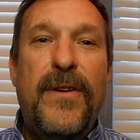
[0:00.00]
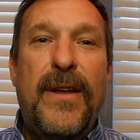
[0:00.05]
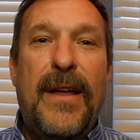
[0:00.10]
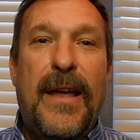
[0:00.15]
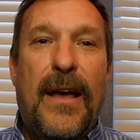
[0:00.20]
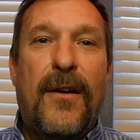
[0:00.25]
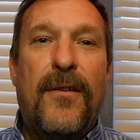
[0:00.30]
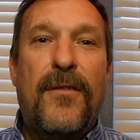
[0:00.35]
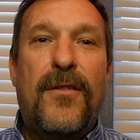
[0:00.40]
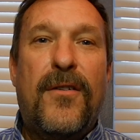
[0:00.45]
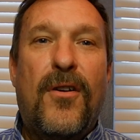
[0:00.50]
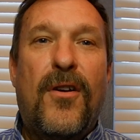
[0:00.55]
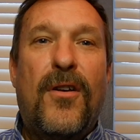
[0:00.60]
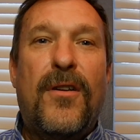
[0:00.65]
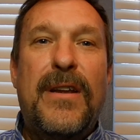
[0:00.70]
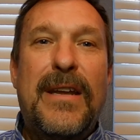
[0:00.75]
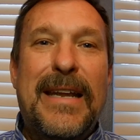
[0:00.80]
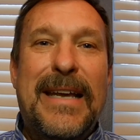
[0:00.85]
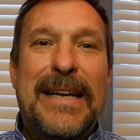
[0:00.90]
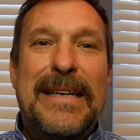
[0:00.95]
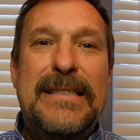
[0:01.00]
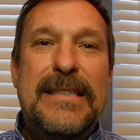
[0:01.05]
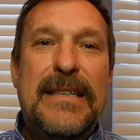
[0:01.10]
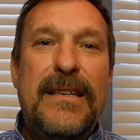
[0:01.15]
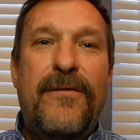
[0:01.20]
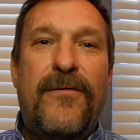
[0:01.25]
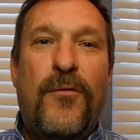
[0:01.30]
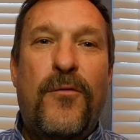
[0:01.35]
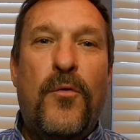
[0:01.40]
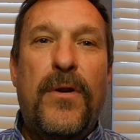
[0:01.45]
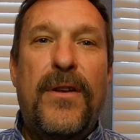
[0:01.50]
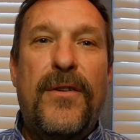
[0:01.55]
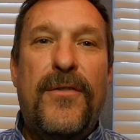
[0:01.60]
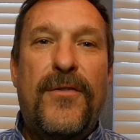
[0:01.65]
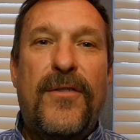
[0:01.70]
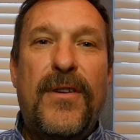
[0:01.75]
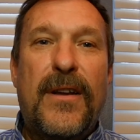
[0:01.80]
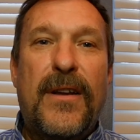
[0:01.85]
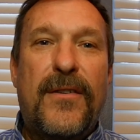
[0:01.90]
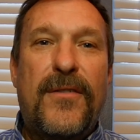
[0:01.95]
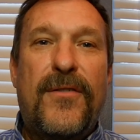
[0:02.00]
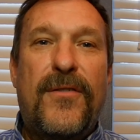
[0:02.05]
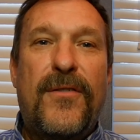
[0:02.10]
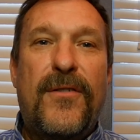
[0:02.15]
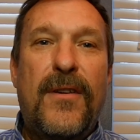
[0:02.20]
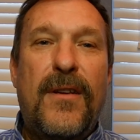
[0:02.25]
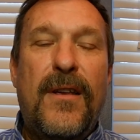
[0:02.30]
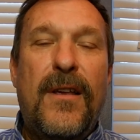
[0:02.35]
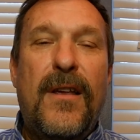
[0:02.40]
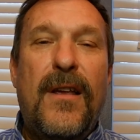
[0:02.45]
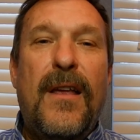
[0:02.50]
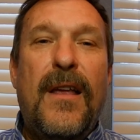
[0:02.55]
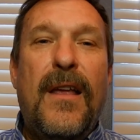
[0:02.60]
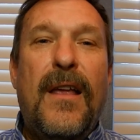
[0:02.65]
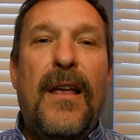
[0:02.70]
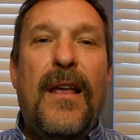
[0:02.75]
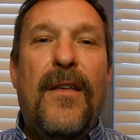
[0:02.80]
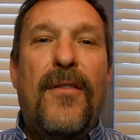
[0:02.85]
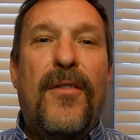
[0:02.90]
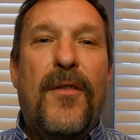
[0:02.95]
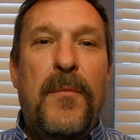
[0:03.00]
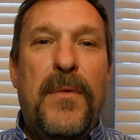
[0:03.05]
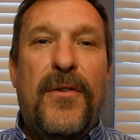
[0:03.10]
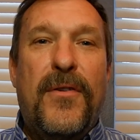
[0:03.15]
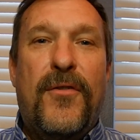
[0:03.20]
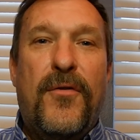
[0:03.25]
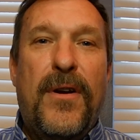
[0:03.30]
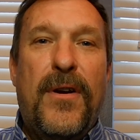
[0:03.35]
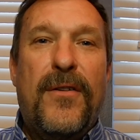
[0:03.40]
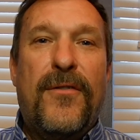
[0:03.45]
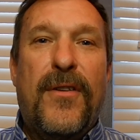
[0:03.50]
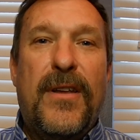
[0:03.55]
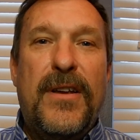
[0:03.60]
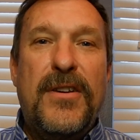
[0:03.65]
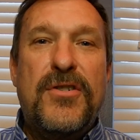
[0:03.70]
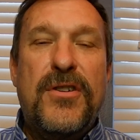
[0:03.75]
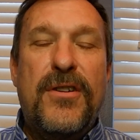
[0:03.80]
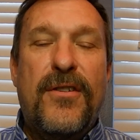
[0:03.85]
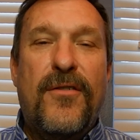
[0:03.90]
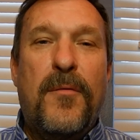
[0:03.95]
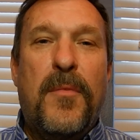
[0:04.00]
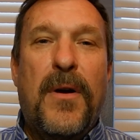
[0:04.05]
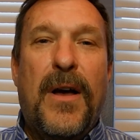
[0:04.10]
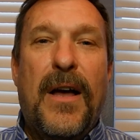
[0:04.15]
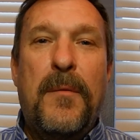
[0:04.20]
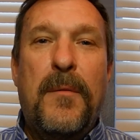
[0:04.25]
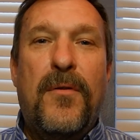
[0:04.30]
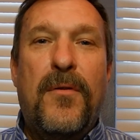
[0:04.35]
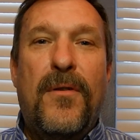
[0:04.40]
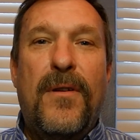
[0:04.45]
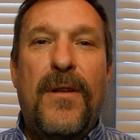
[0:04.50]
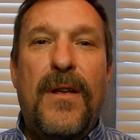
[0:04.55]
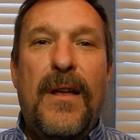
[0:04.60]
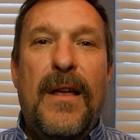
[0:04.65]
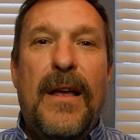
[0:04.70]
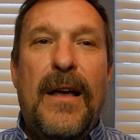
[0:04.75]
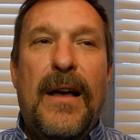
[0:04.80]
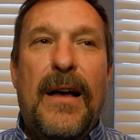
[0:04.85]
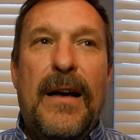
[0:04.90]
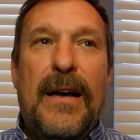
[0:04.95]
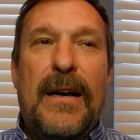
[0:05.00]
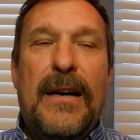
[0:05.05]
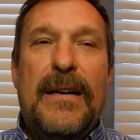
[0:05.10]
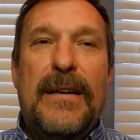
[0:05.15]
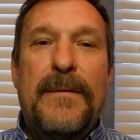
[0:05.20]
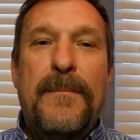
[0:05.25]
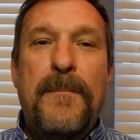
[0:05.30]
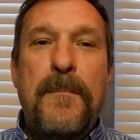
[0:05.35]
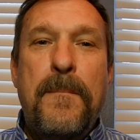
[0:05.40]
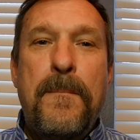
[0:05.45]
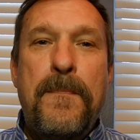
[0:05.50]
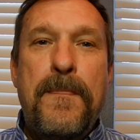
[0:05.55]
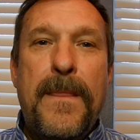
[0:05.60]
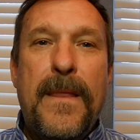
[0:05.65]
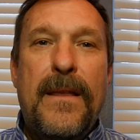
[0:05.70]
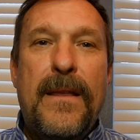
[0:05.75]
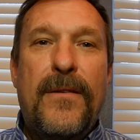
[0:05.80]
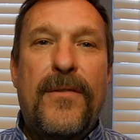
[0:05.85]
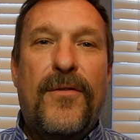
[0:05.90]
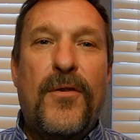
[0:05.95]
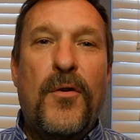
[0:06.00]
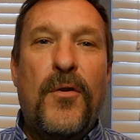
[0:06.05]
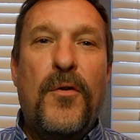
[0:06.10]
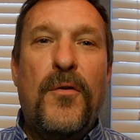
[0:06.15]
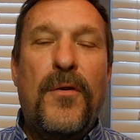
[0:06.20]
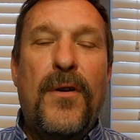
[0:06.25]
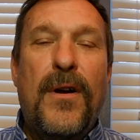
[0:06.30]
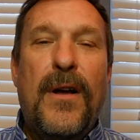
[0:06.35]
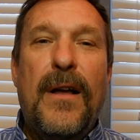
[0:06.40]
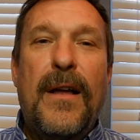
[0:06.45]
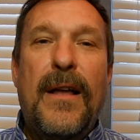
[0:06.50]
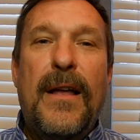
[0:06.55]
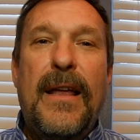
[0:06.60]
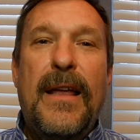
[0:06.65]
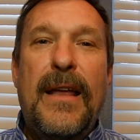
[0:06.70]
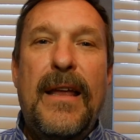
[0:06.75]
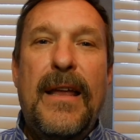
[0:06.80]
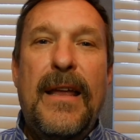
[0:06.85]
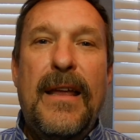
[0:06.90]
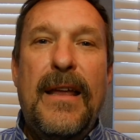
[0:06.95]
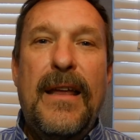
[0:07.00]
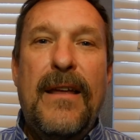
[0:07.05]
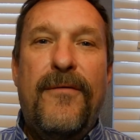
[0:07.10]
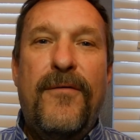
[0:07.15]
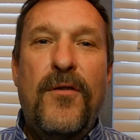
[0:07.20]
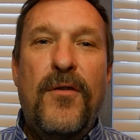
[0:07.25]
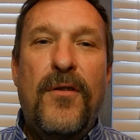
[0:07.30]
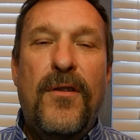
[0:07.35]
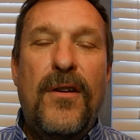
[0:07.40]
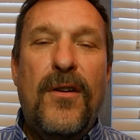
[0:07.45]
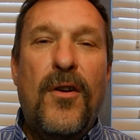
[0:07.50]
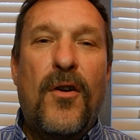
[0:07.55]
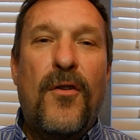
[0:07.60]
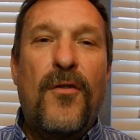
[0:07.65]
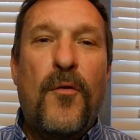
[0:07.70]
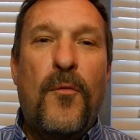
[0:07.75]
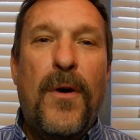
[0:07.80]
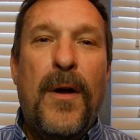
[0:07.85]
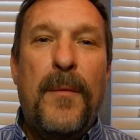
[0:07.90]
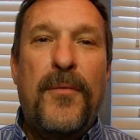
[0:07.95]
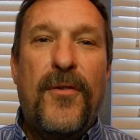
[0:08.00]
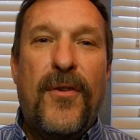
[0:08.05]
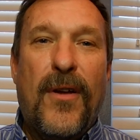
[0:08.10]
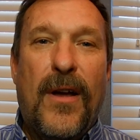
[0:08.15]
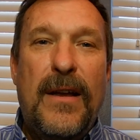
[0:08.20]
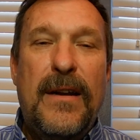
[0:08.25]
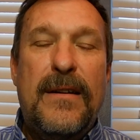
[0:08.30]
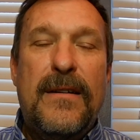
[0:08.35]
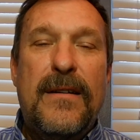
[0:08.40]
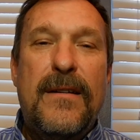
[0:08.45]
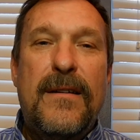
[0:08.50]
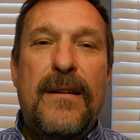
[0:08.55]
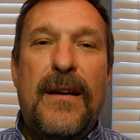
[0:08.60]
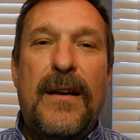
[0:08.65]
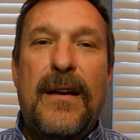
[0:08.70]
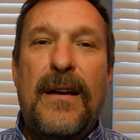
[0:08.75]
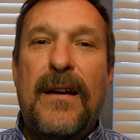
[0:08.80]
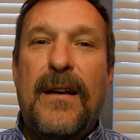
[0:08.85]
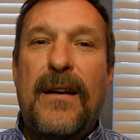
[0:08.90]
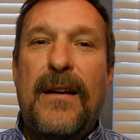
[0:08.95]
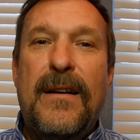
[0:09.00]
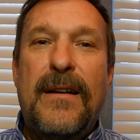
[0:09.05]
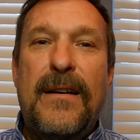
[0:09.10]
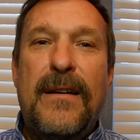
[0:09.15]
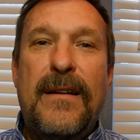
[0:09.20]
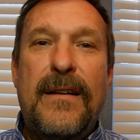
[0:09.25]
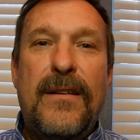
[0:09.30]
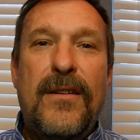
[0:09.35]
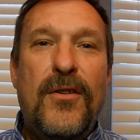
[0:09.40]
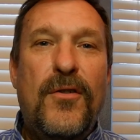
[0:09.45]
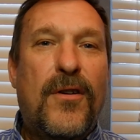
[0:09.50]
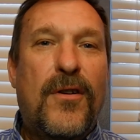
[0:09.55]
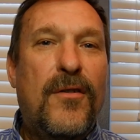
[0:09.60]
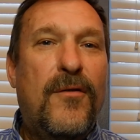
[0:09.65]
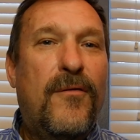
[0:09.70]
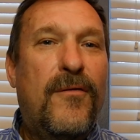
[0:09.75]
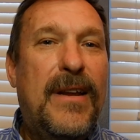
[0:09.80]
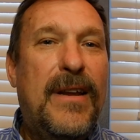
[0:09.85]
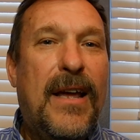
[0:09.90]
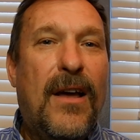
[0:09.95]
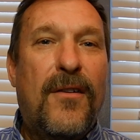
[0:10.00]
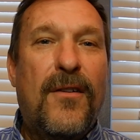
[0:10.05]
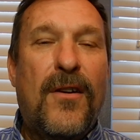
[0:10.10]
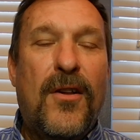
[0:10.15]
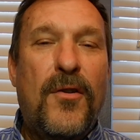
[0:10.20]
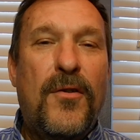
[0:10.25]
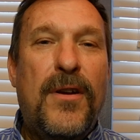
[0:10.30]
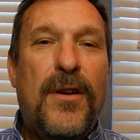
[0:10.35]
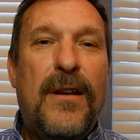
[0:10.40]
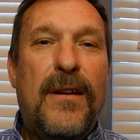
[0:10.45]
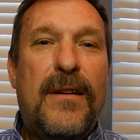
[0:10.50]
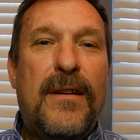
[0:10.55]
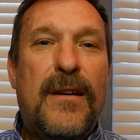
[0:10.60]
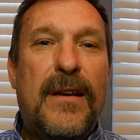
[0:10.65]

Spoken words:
out called 1946, The Mistranslation of the Bible. So if you can go to the website, you can download it.